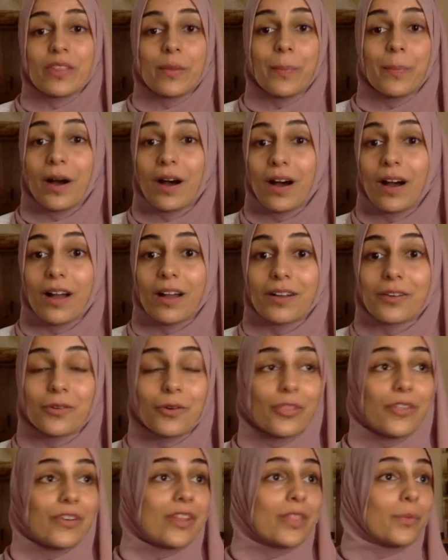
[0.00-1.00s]
they're in the park
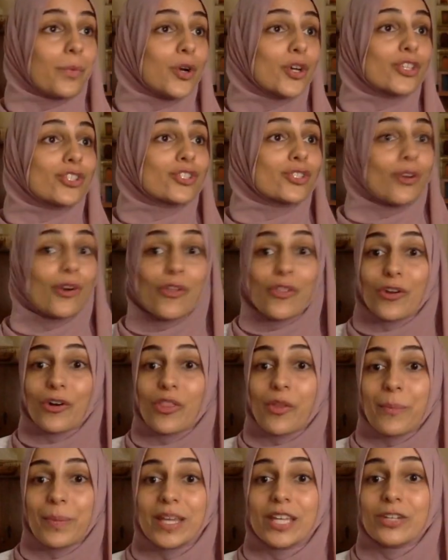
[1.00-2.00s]
or they're in the woods or they're
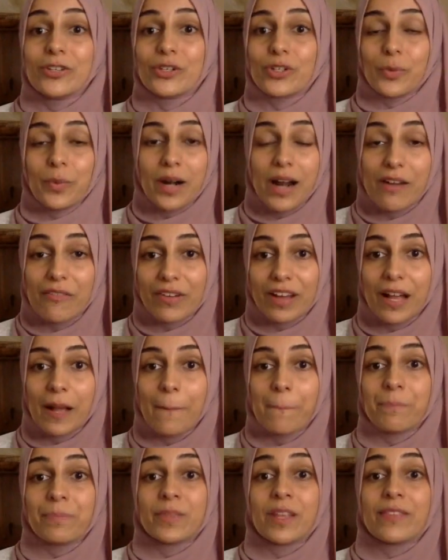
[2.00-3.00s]
on the beach or
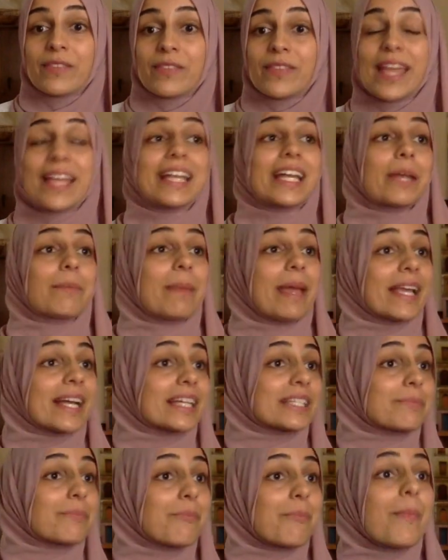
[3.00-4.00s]
wherever, they can make
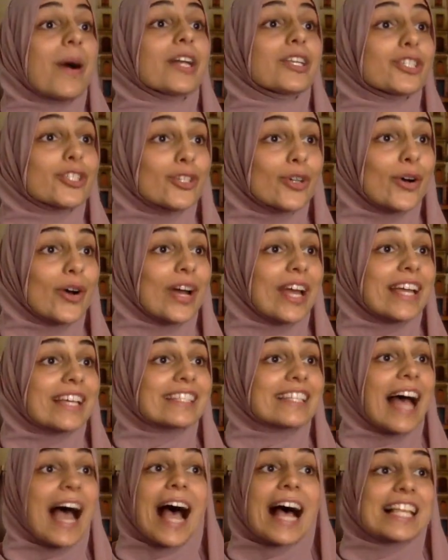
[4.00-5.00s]
as much noise
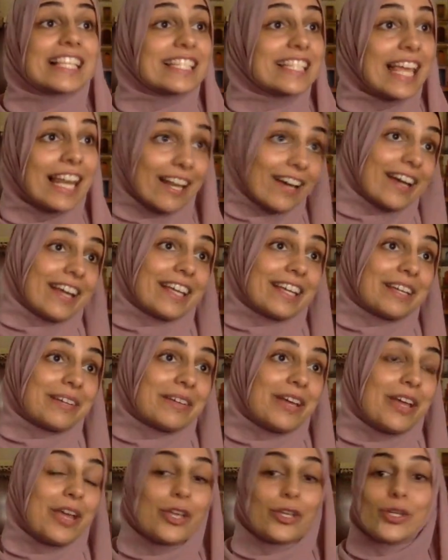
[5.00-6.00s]
as they like.
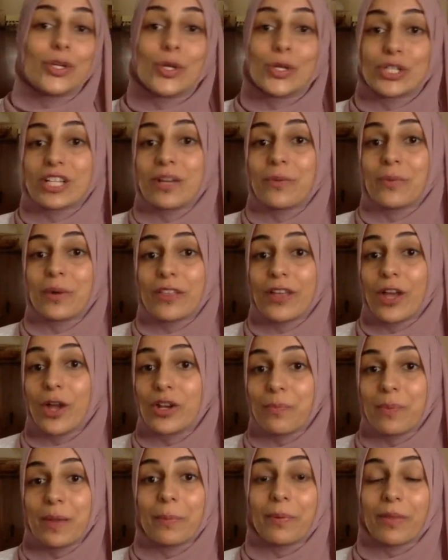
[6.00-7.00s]
Usually we're the only
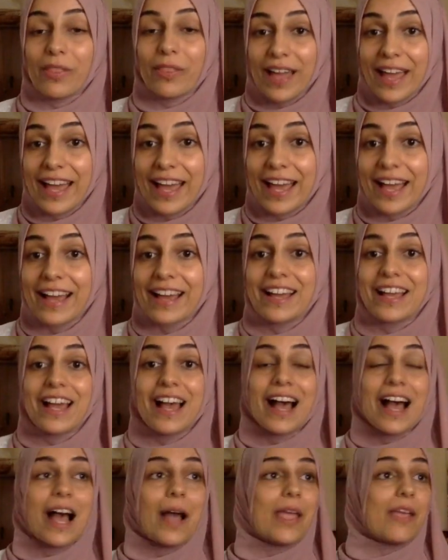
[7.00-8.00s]
people there.
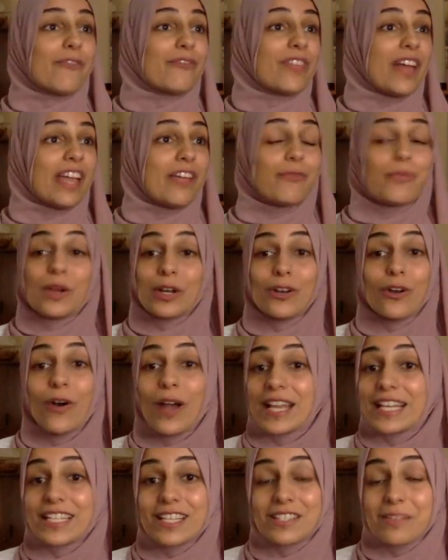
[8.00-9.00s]
If we're not,
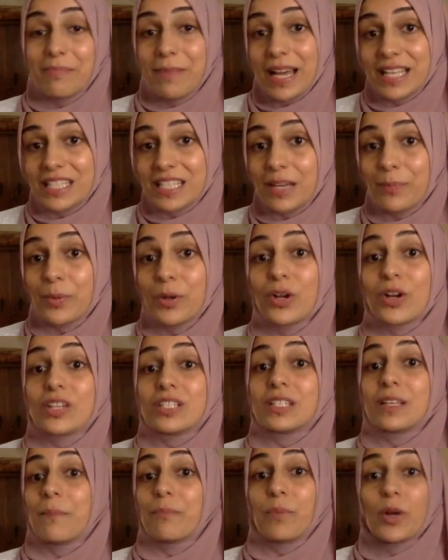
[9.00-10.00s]
it doesn't matter,
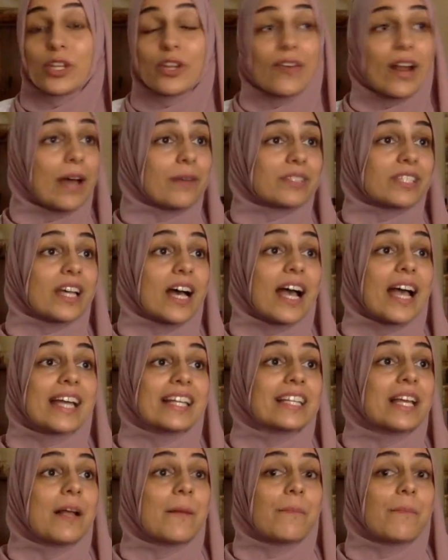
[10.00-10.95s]
because when you're outside,